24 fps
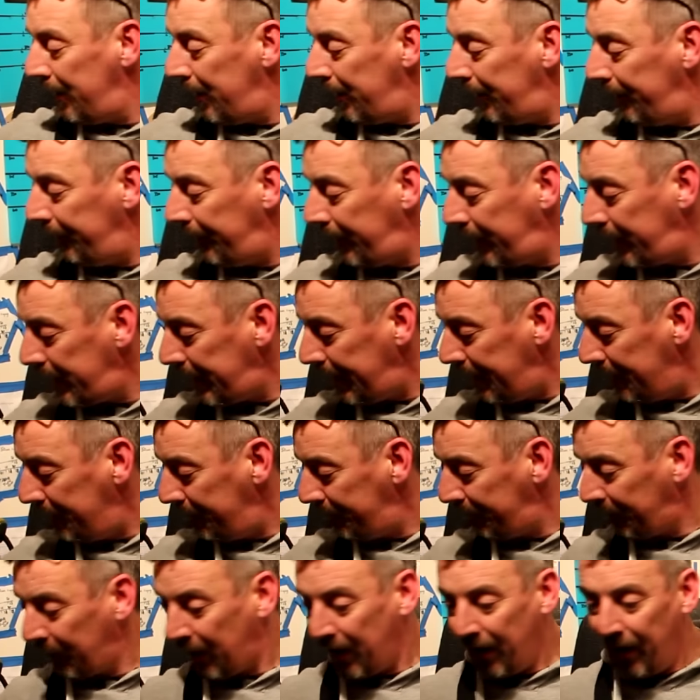Okay,
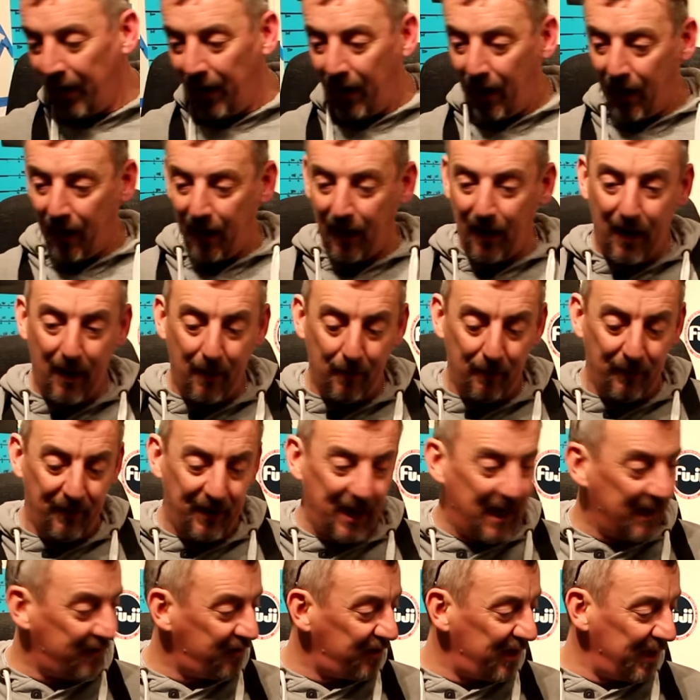
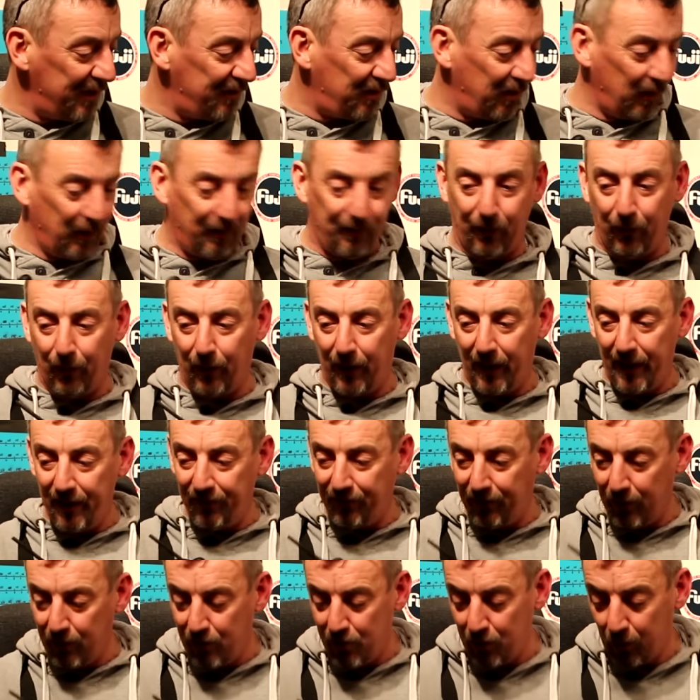next thing to look for
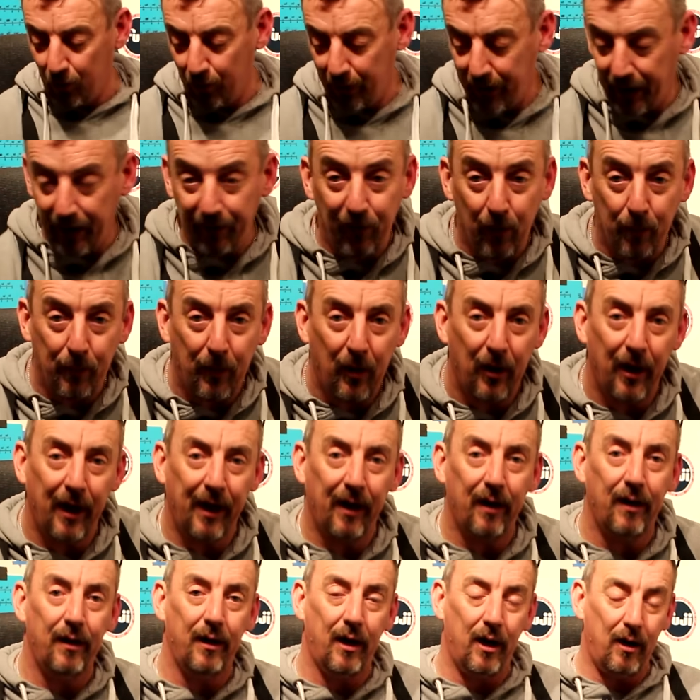is the join. If you're
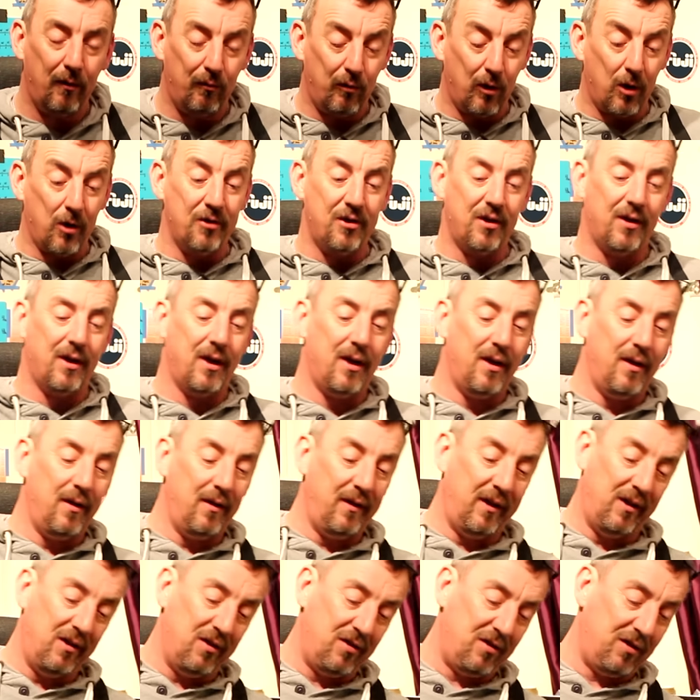buying a rod
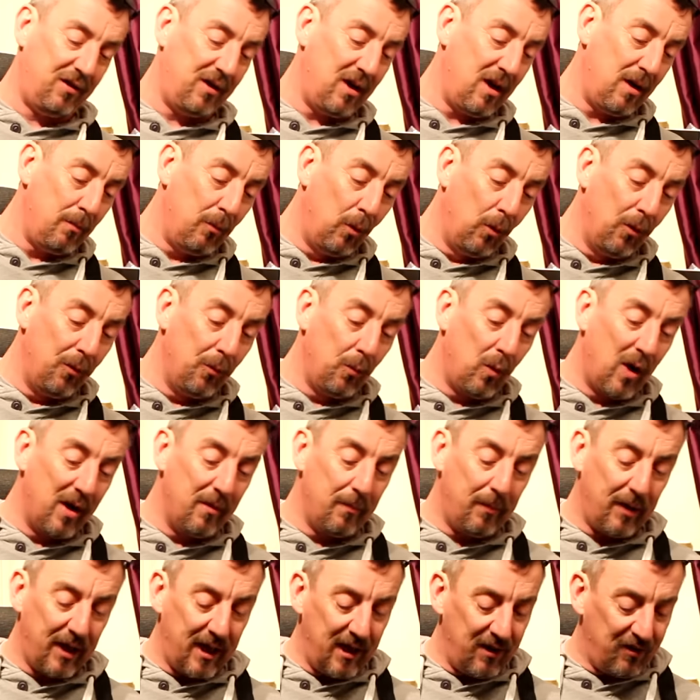that's more than one
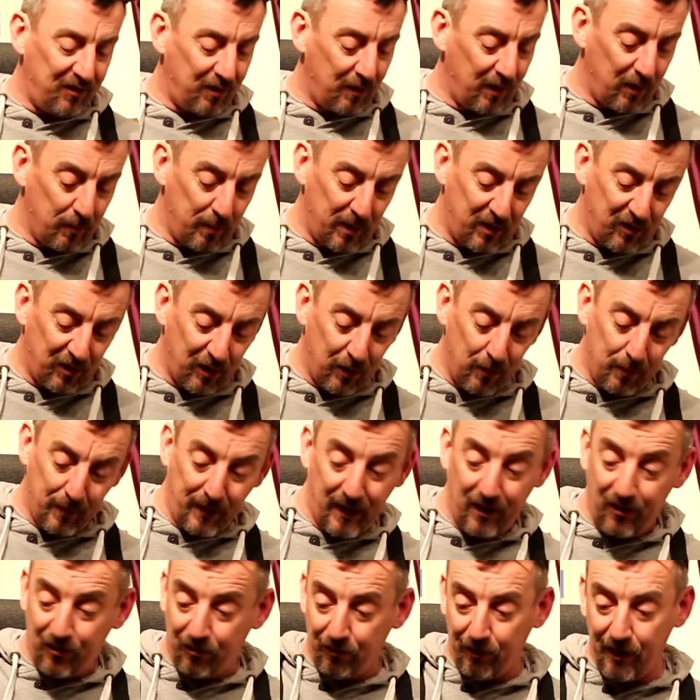piece, so it could be two
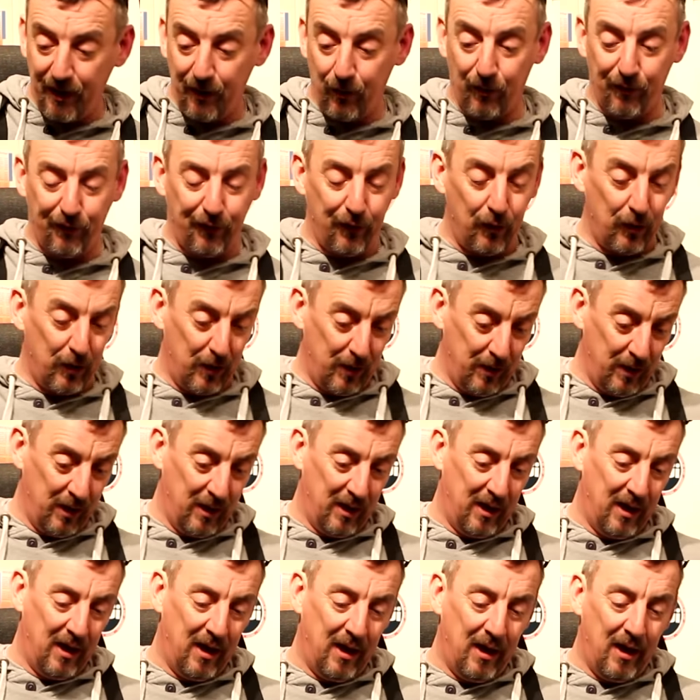piece, three or four,
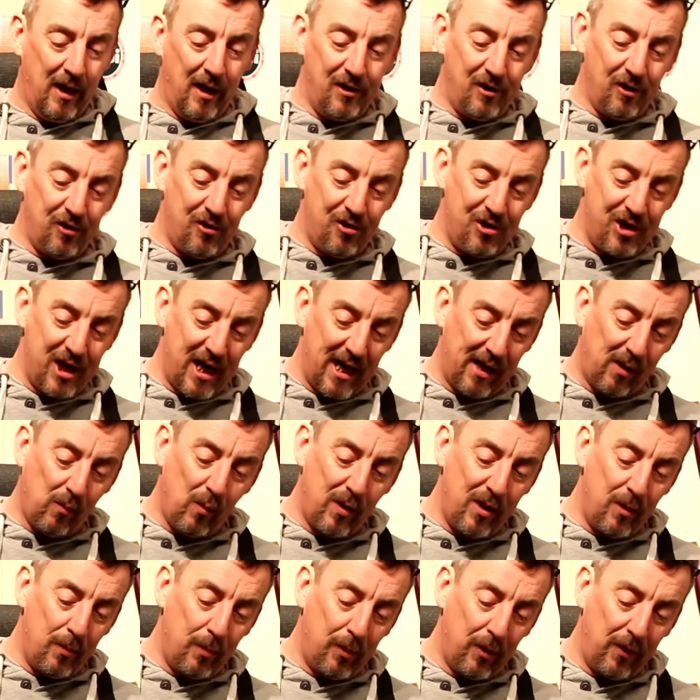just check
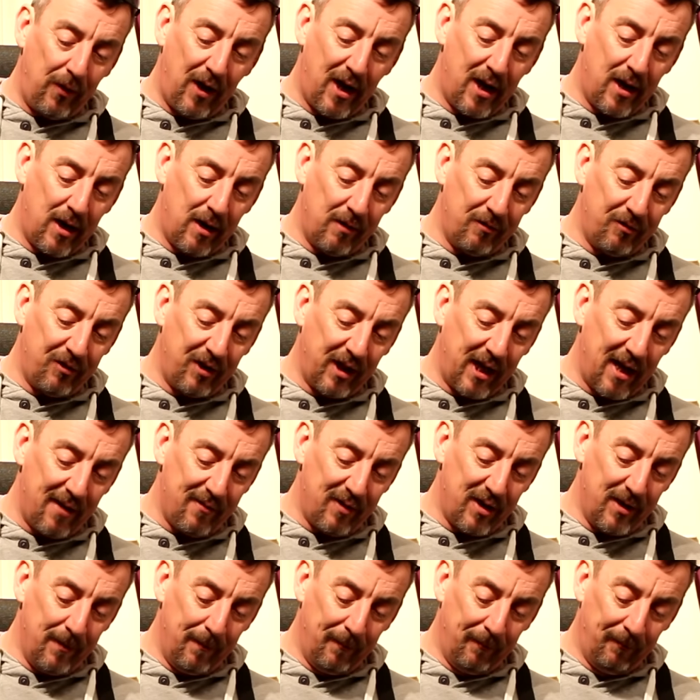when you put the halves
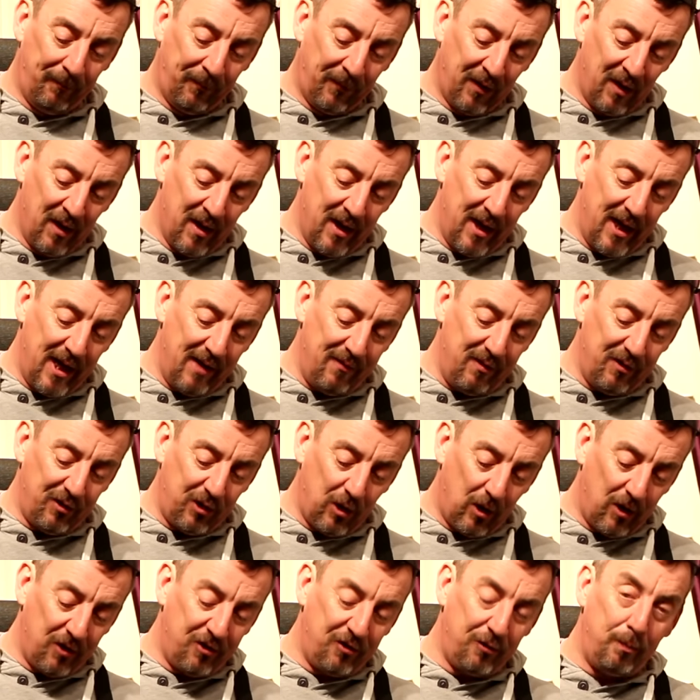together. If it's
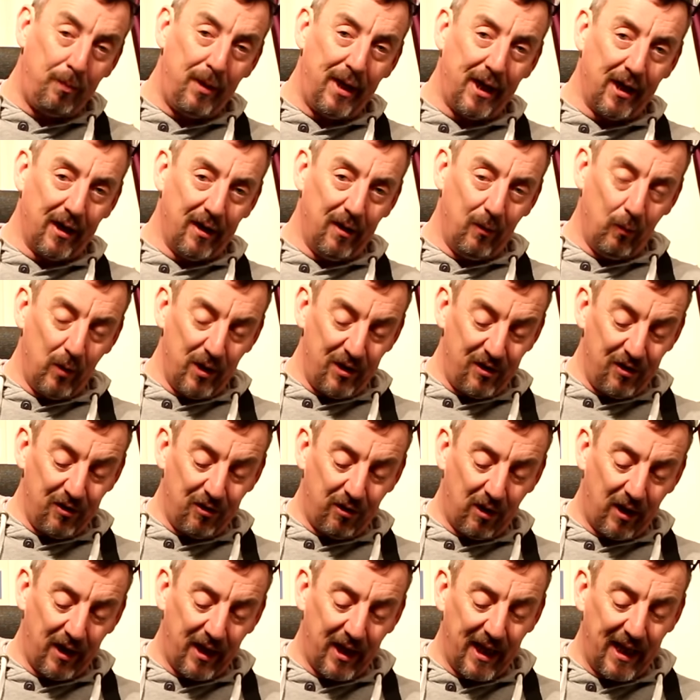got a spigot, which is
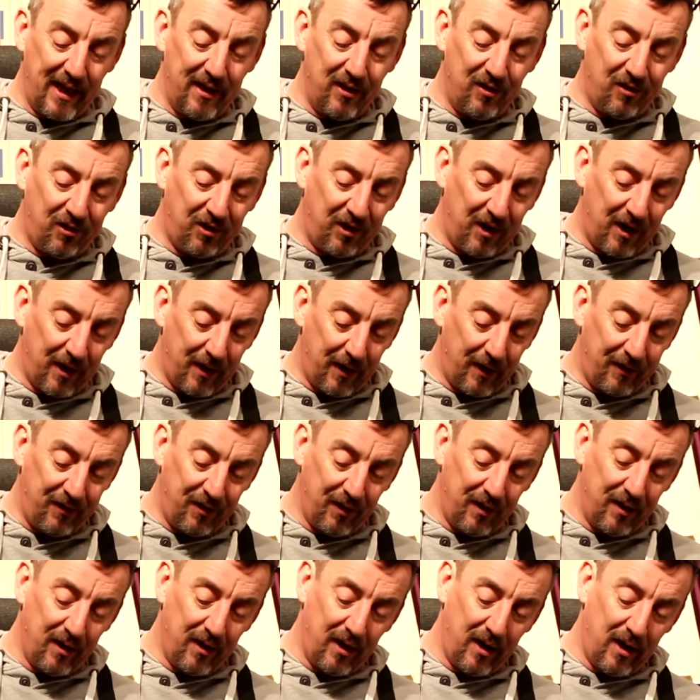like an insert
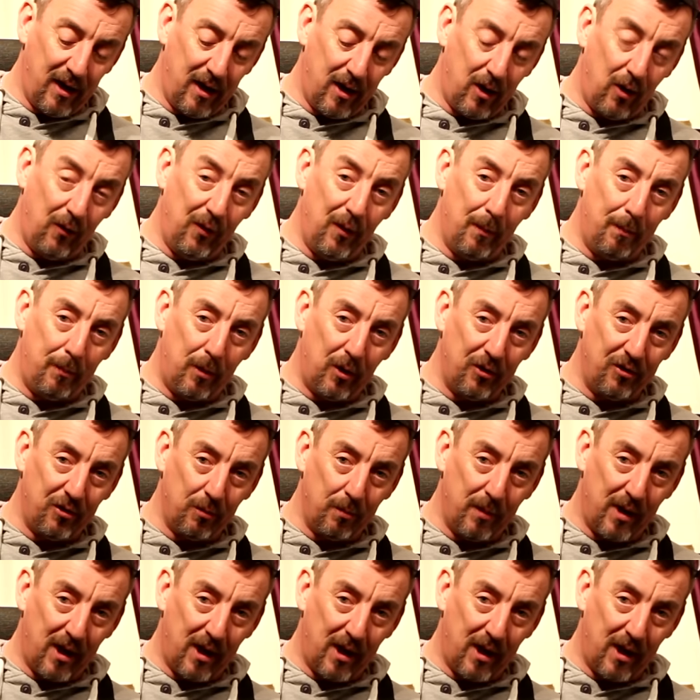on the bottom